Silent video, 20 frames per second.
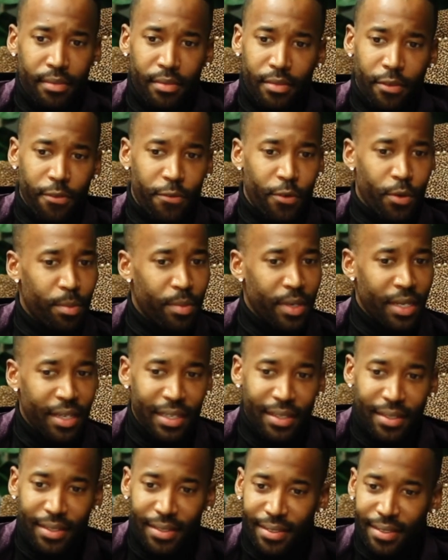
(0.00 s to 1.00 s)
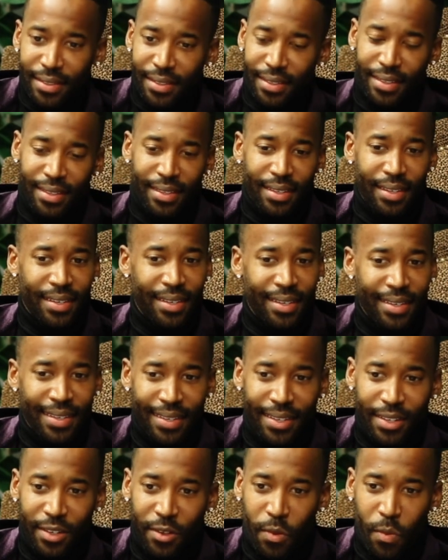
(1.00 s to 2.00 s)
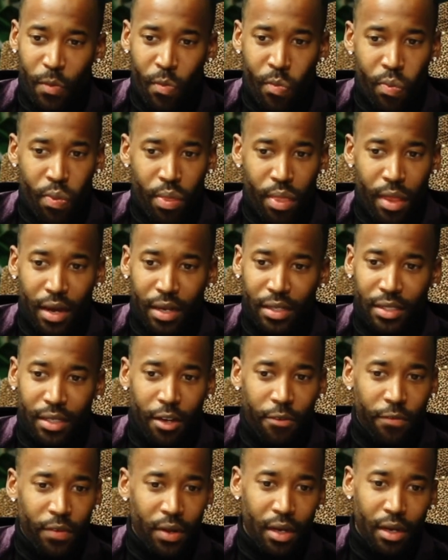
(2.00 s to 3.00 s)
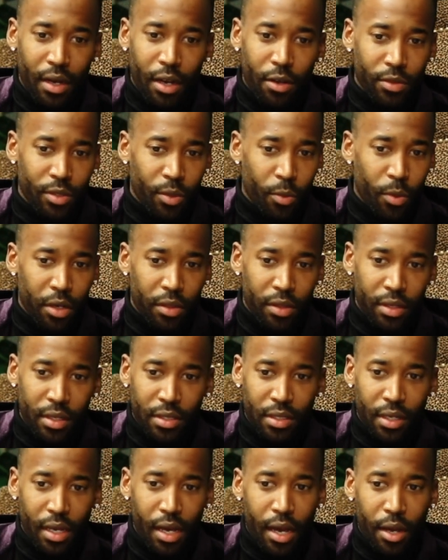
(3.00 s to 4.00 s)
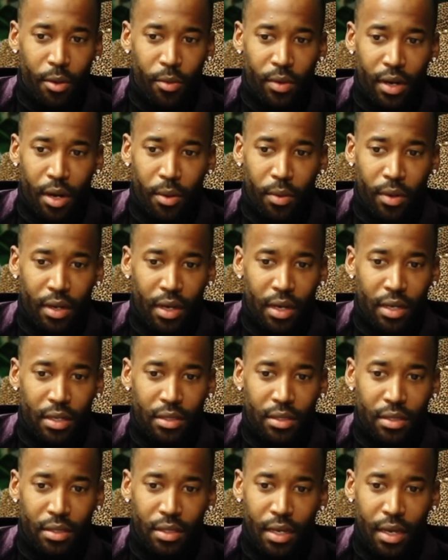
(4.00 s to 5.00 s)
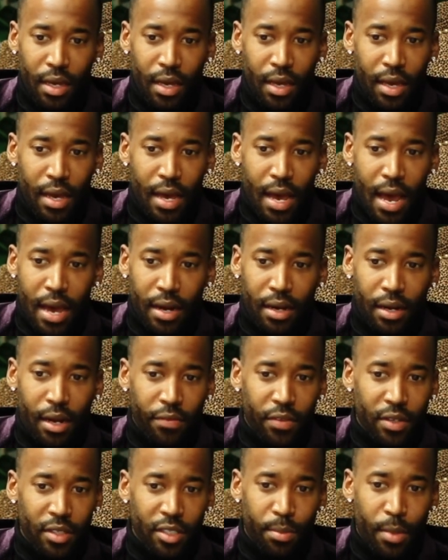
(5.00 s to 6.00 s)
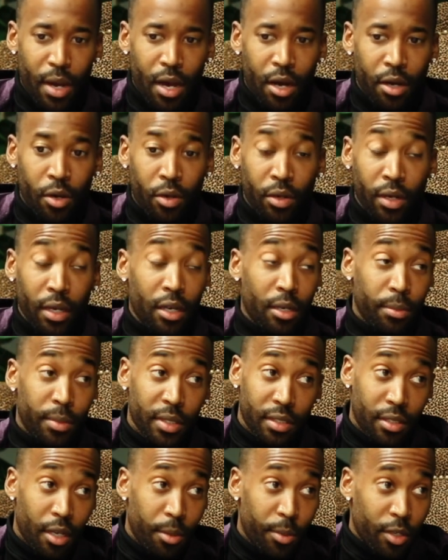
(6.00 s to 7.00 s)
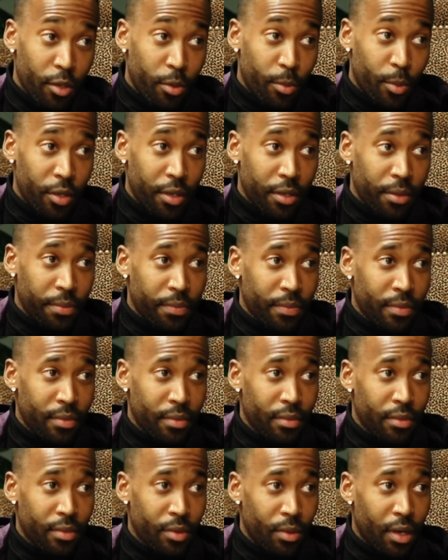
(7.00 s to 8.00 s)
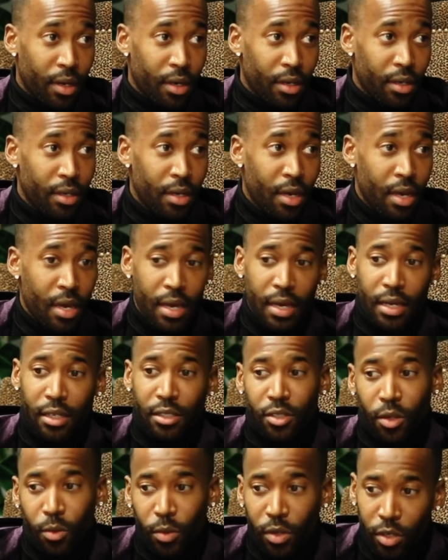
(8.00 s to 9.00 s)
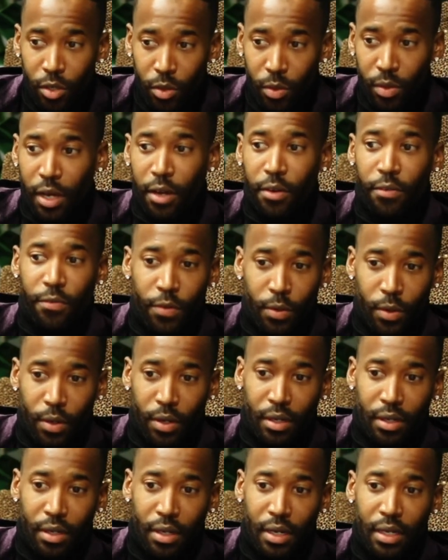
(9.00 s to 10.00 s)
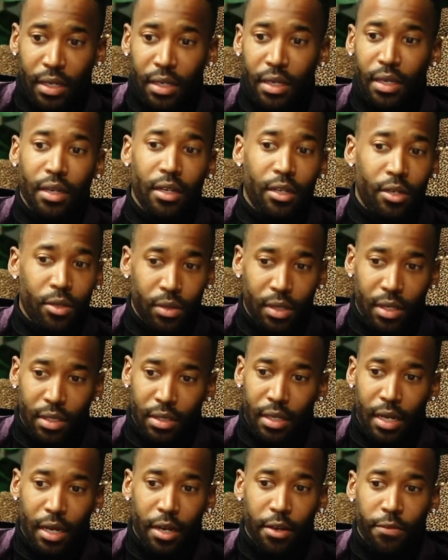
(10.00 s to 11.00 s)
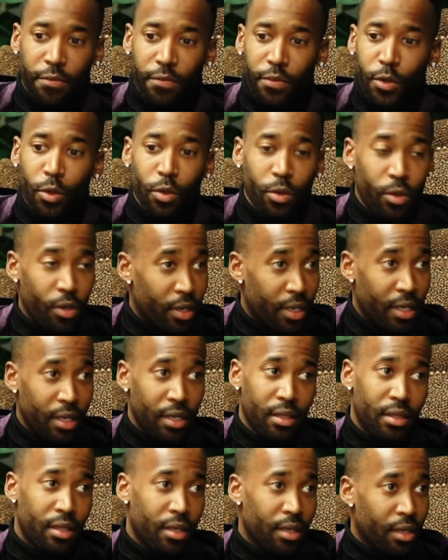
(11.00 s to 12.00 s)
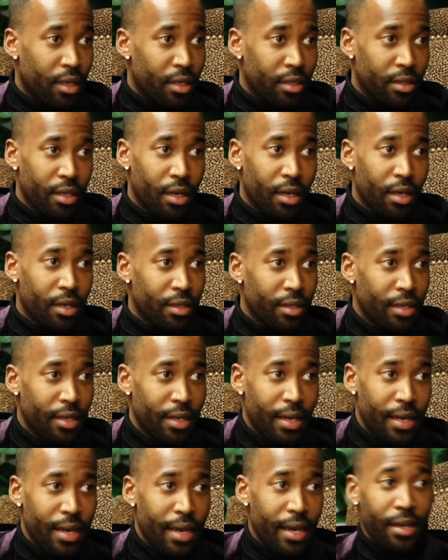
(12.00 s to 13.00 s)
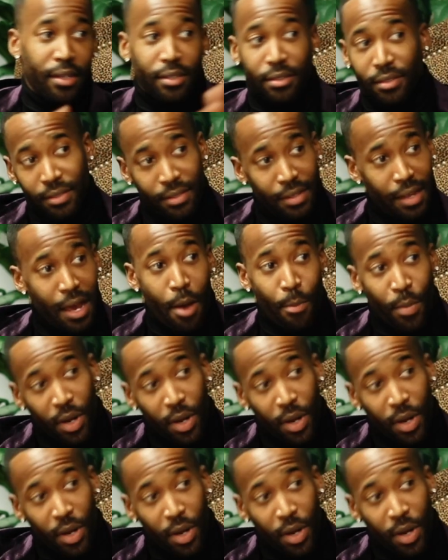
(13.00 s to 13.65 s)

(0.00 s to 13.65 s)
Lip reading: for me, like I said, I felt like I was the wealthiest guy when I realized I didn't have to smile on an empty stomach no more, right? And so when you do that for a kid who doesn't have food or anything like that, and I'm